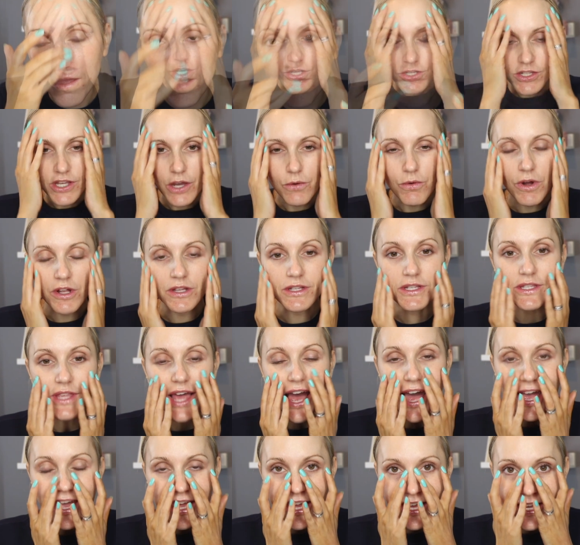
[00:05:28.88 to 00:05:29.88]
So once
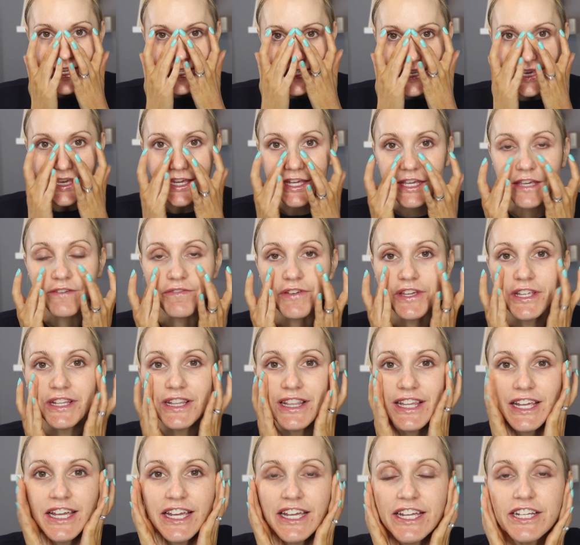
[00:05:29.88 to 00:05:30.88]
that is
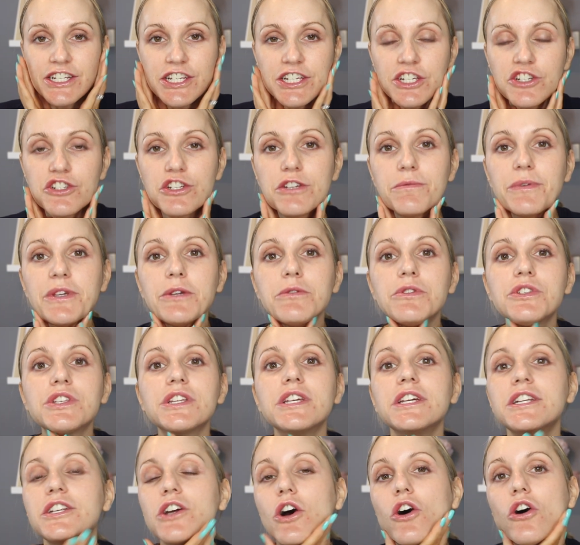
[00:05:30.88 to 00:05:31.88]
evenly
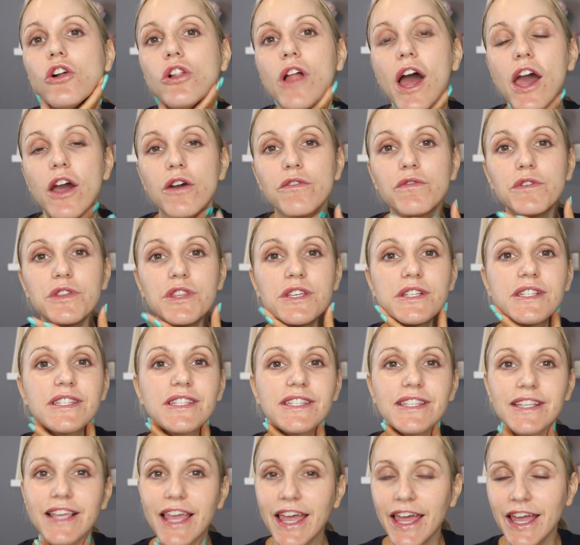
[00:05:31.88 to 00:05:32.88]
distributed all over the
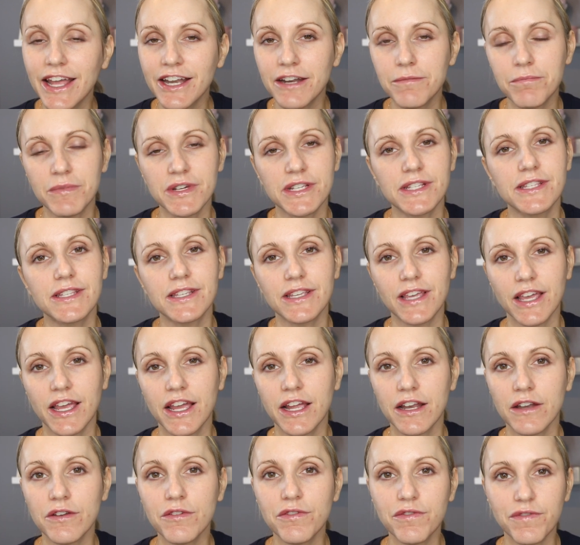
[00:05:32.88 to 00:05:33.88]
skin and my
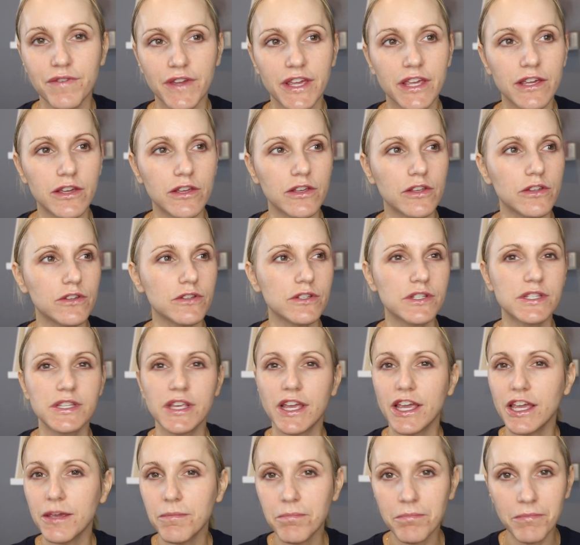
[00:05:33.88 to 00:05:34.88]
skin feels
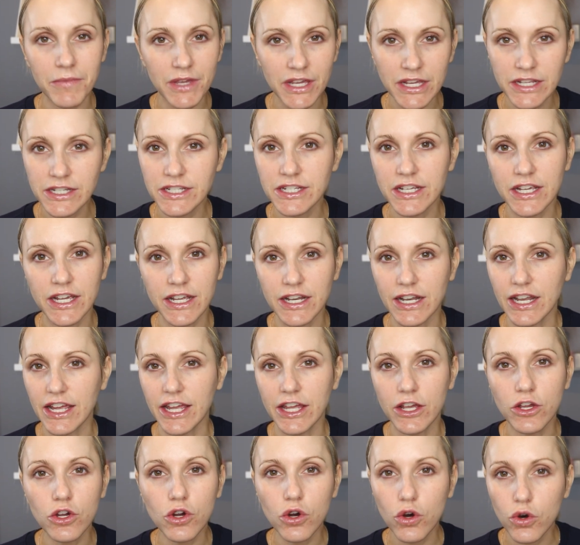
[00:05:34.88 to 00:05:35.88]

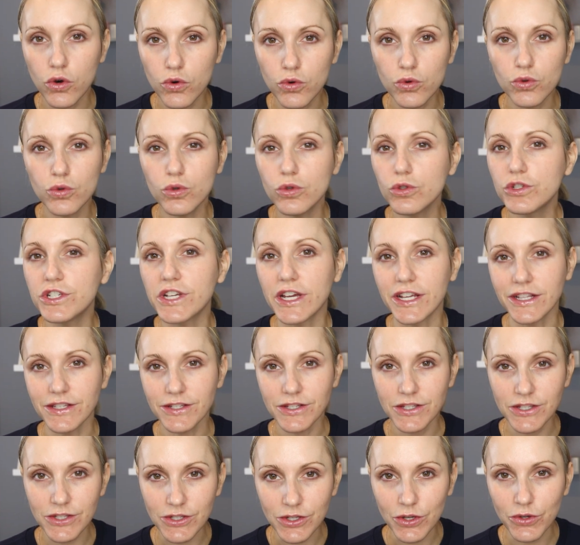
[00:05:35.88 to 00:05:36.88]
immediately cooled and
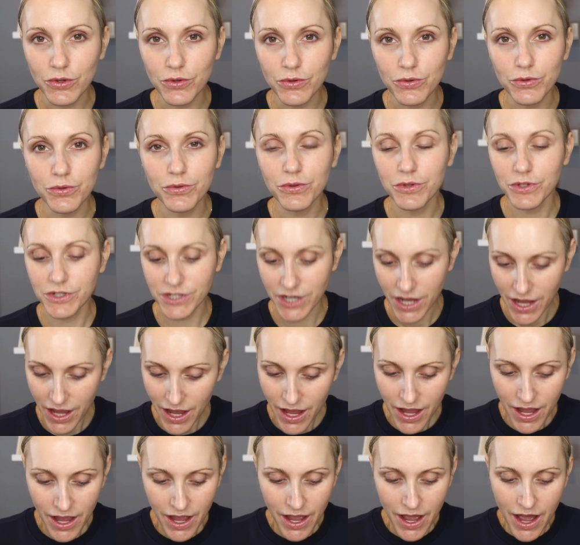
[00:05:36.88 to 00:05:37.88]
soothed,
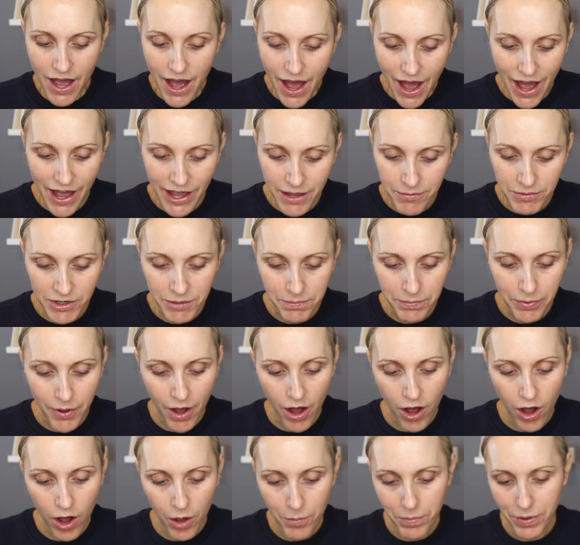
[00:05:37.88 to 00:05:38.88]
I'm gonna
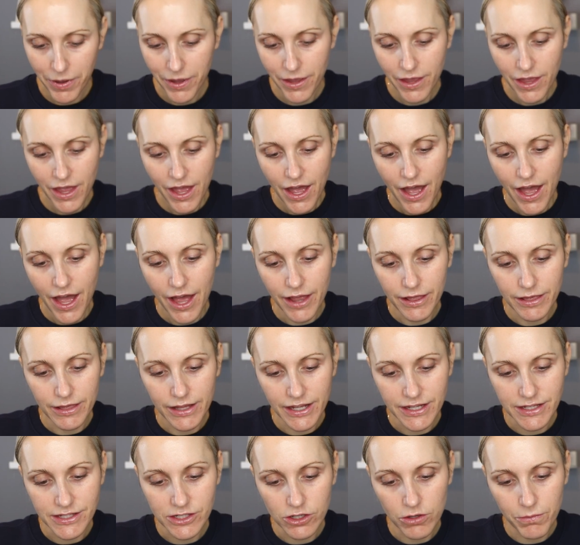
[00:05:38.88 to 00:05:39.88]
pop a
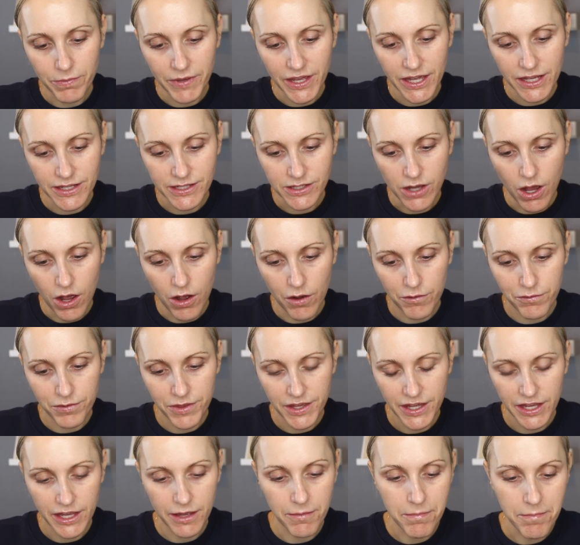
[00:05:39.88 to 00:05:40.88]
little bit of
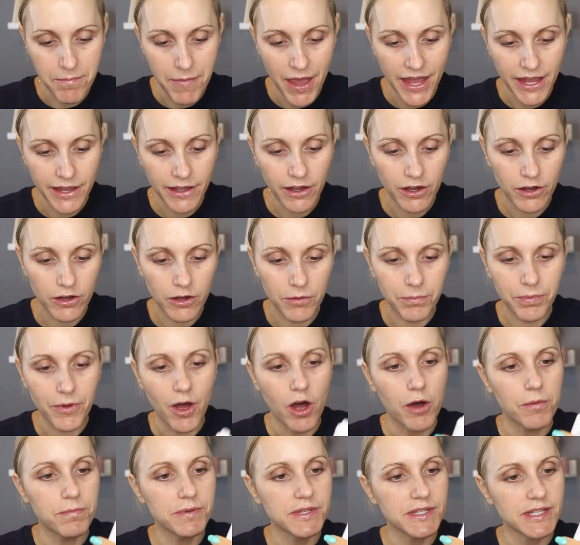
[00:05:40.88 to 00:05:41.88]
the Makeup
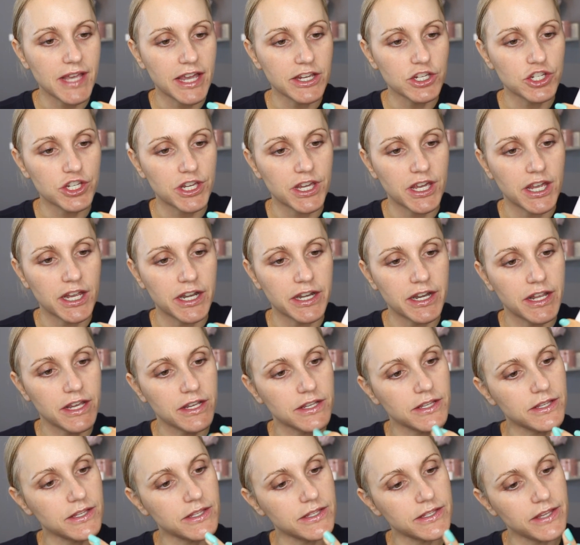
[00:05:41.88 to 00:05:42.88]
Obsession
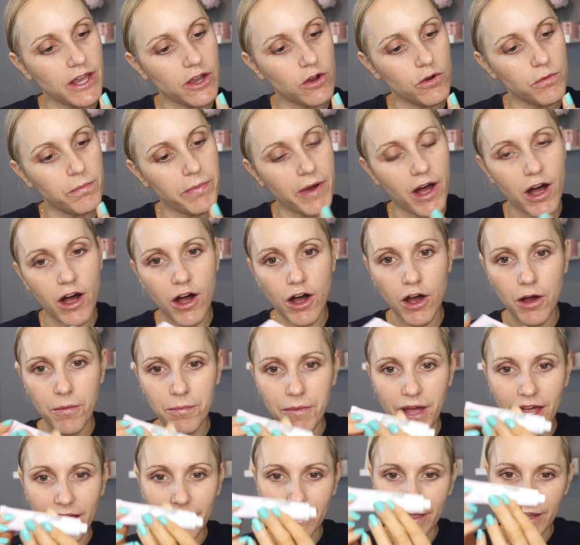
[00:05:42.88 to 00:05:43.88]
So
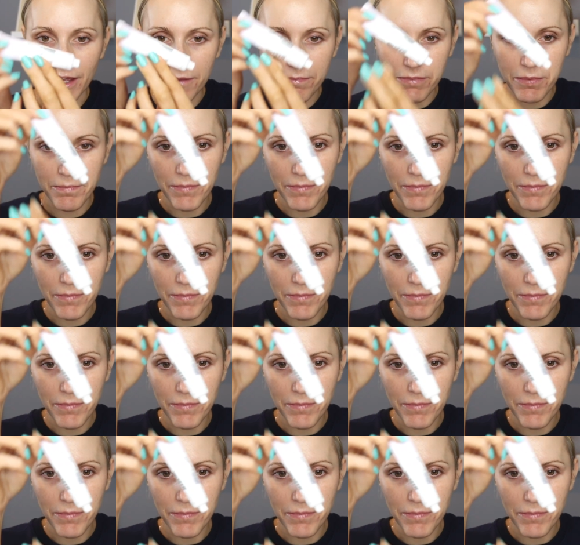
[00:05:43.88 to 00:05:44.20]
Balm Lip